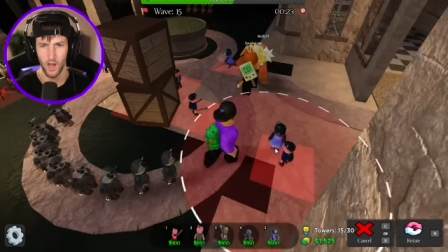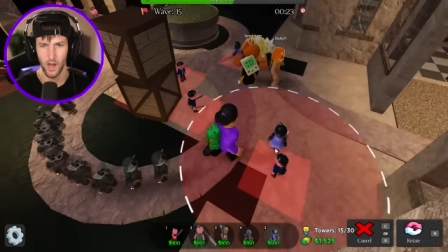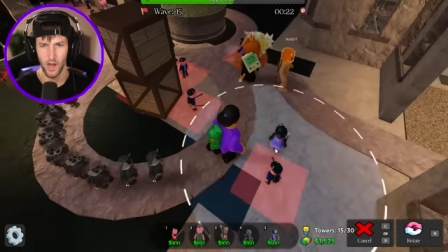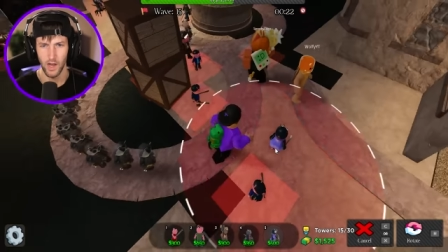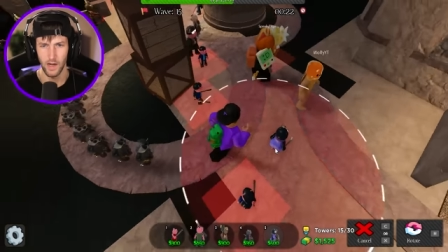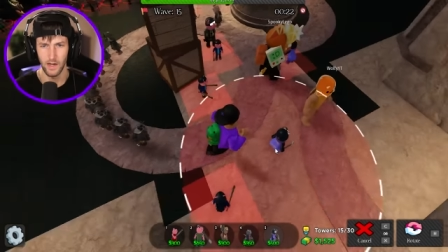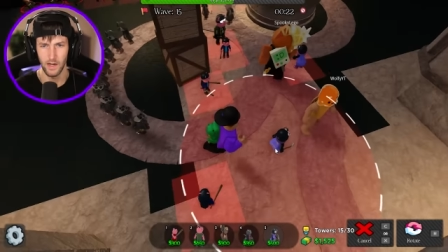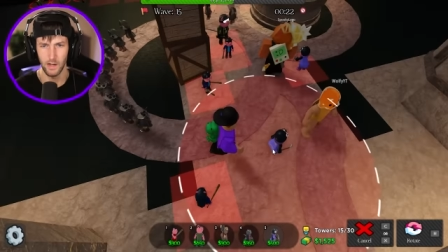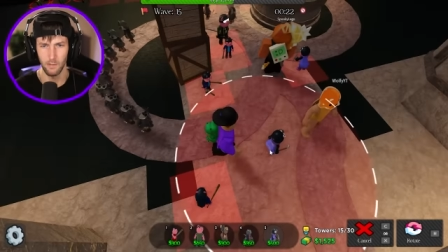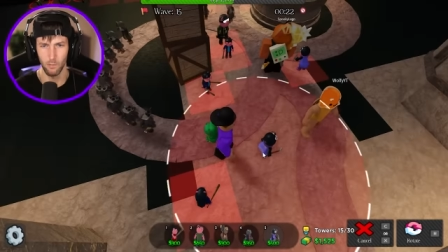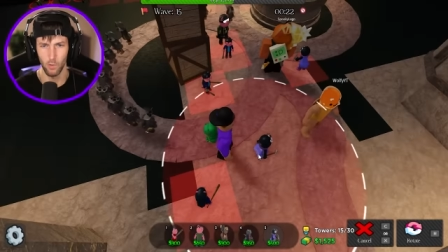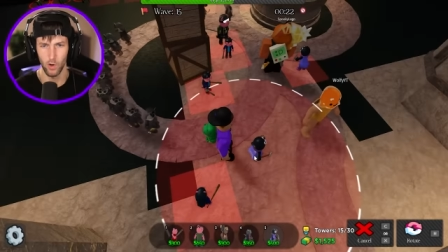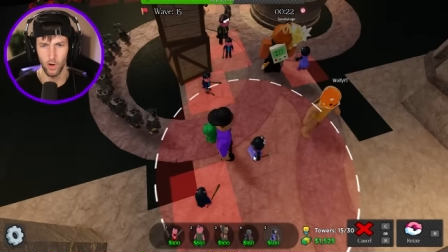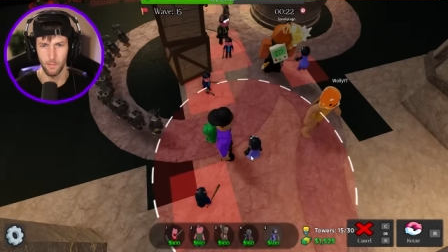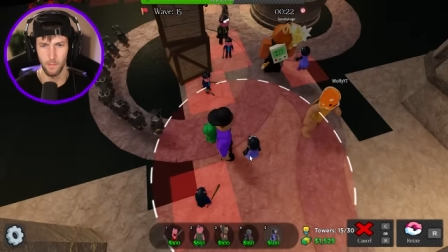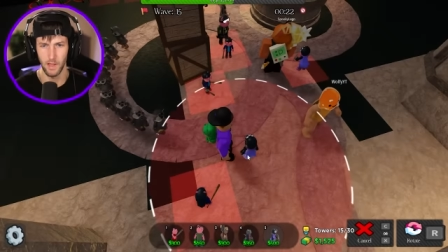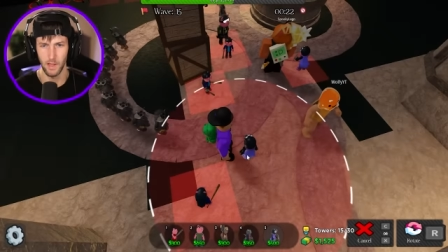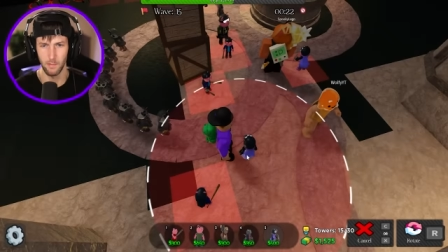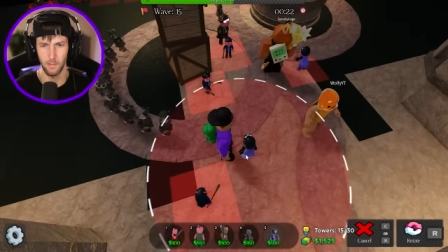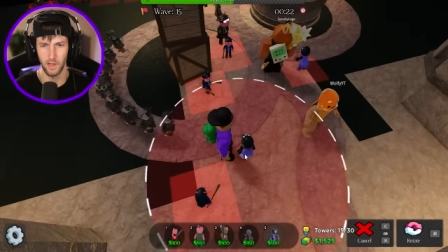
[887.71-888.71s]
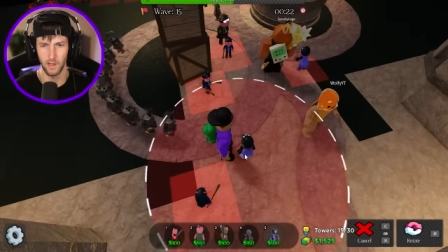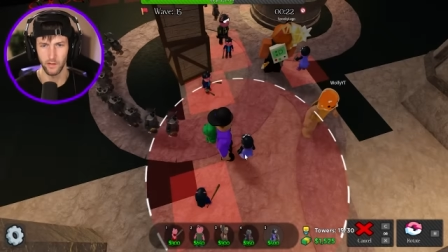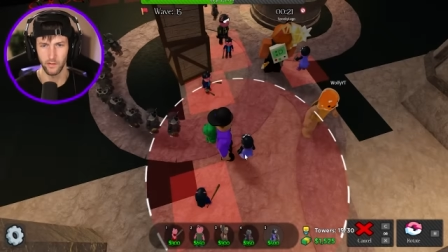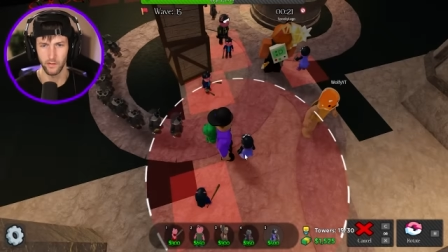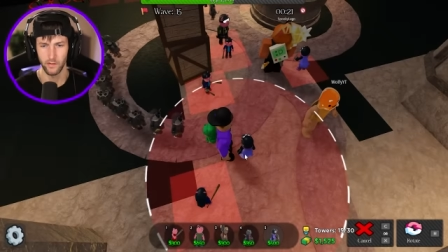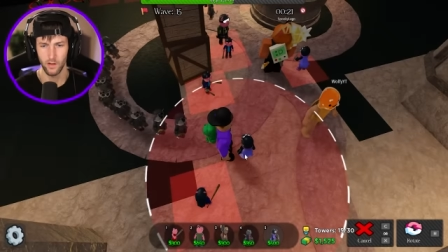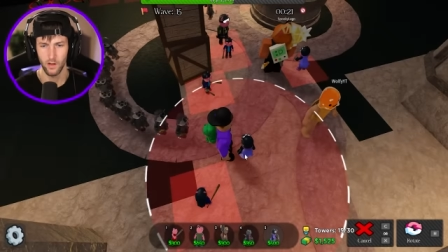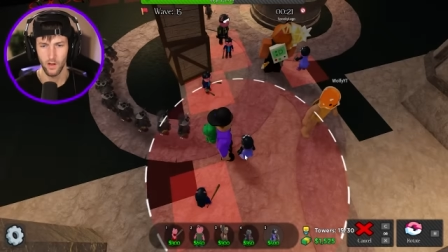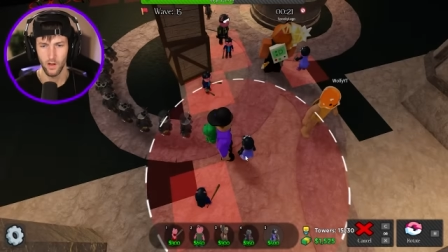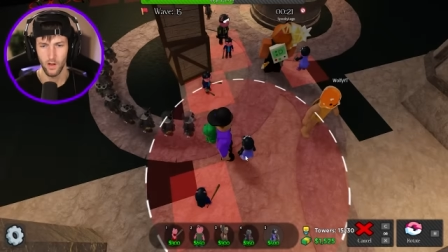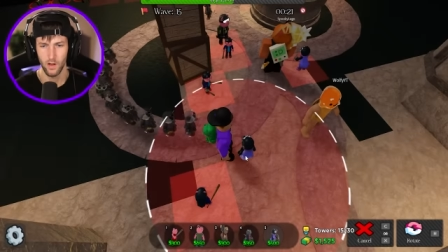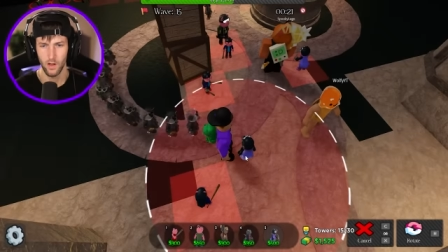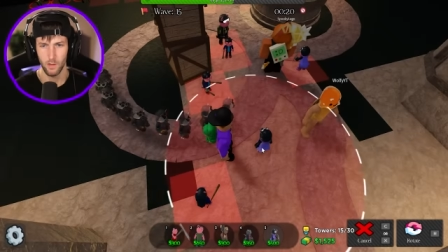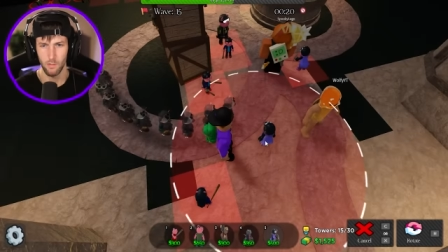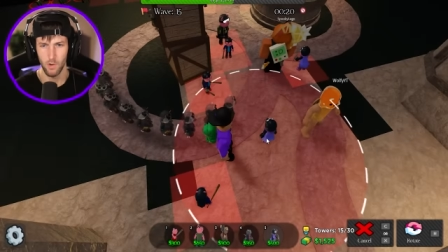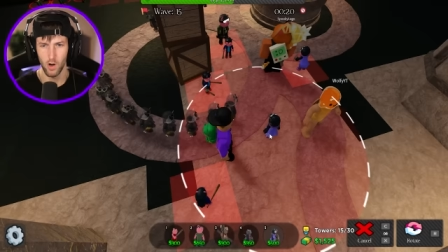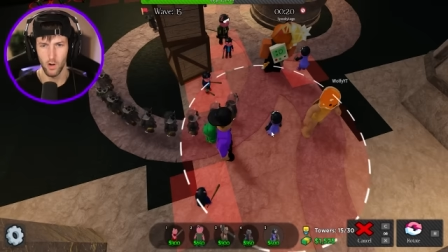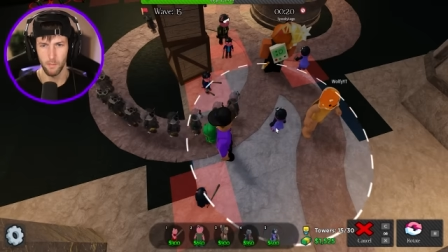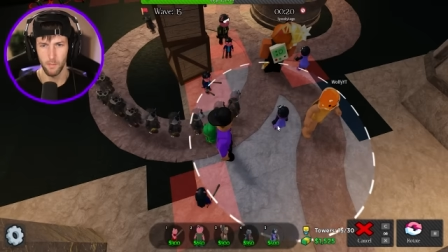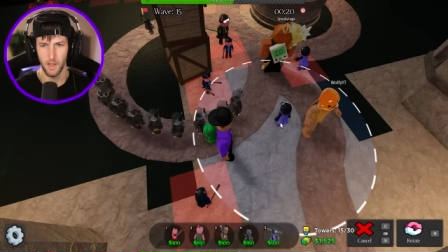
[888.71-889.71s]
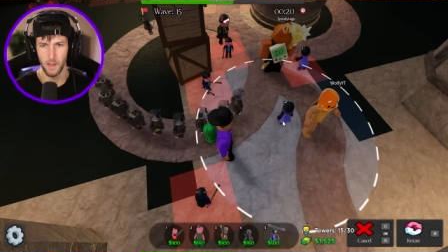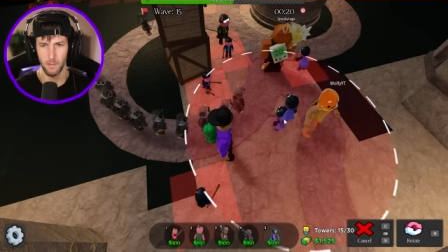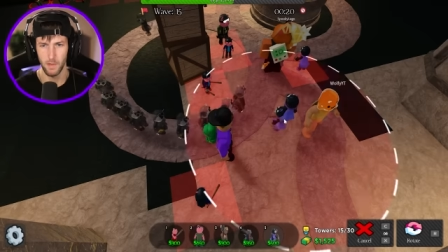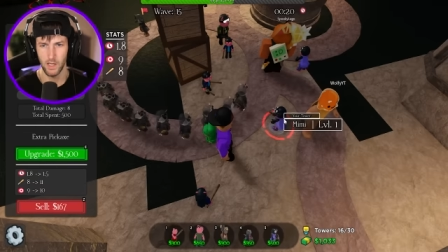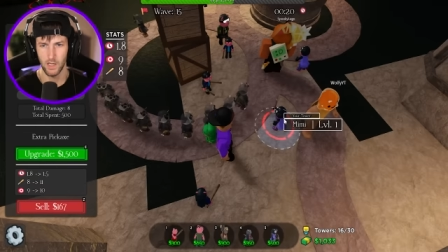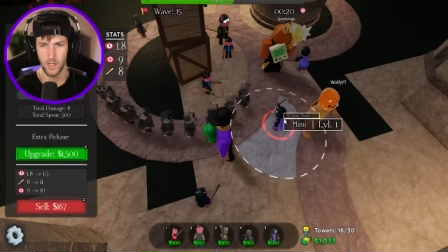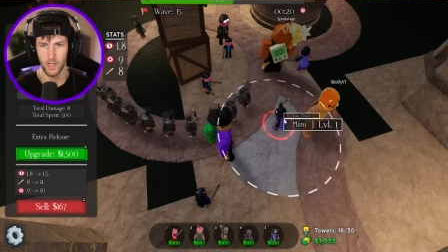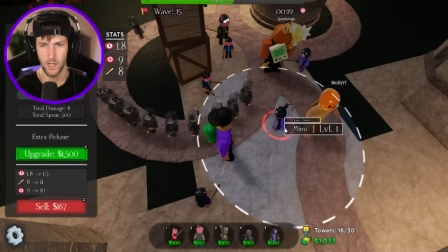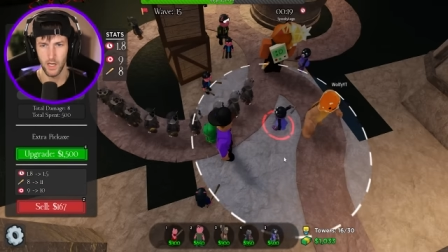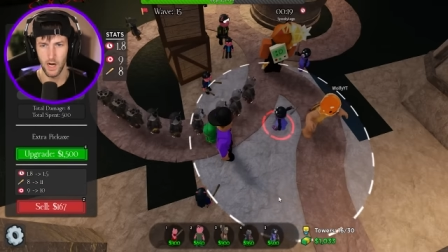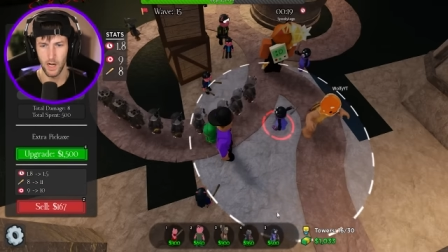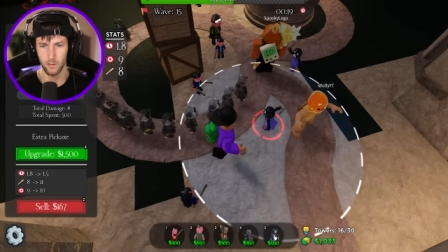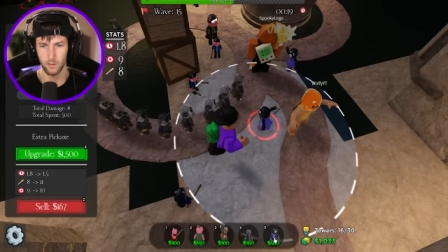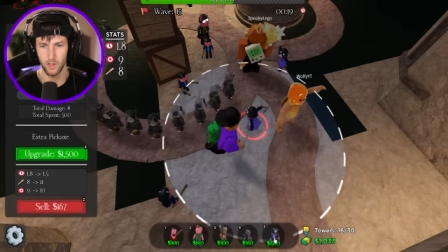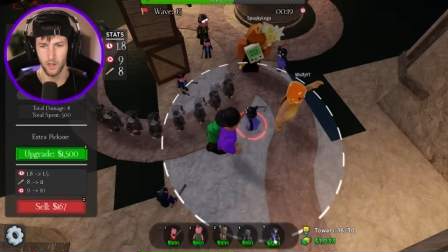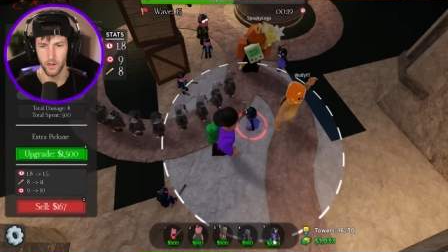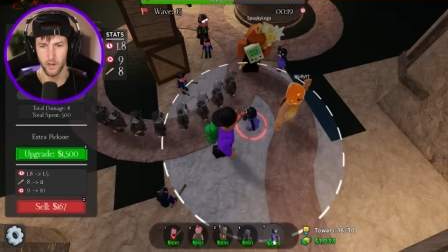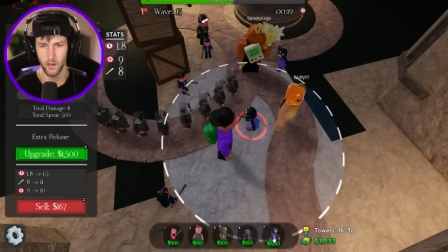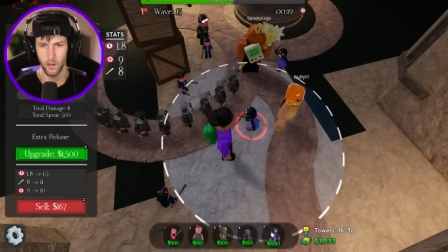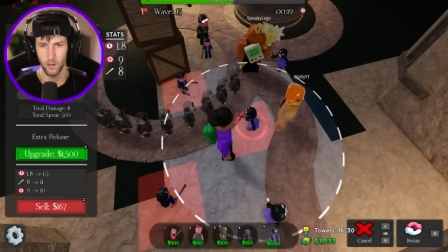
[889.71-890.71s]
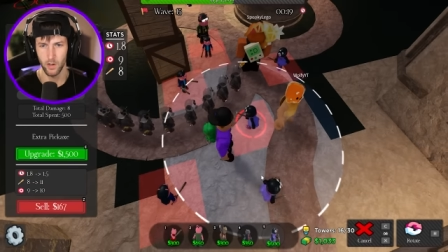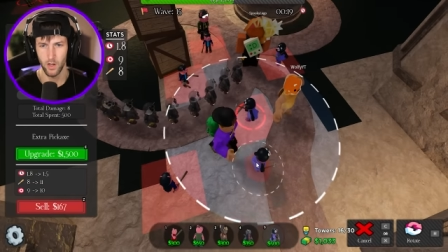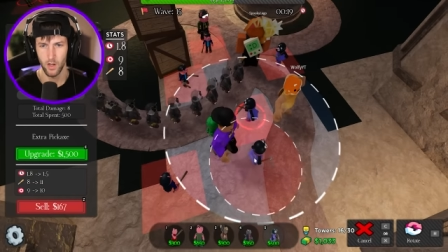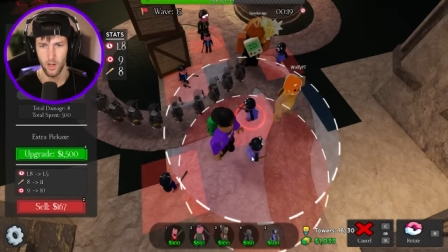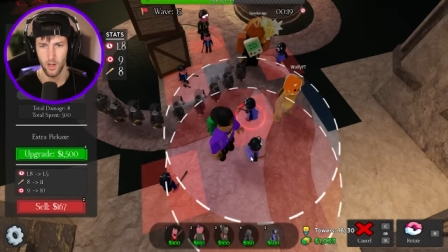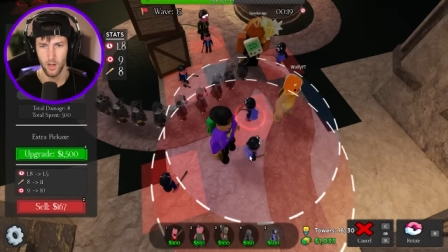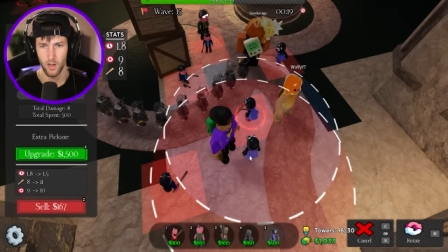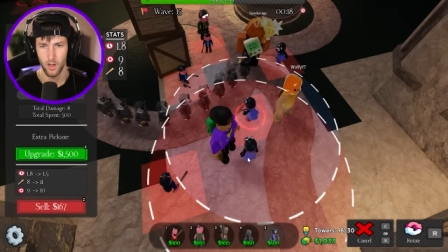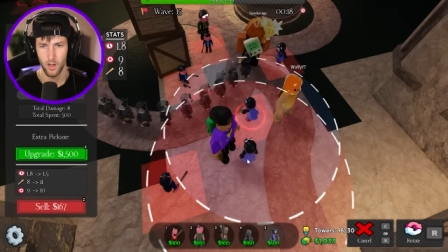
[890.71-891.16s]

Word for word: I need more Mimis. Come on, Mimi. Get out there, dude.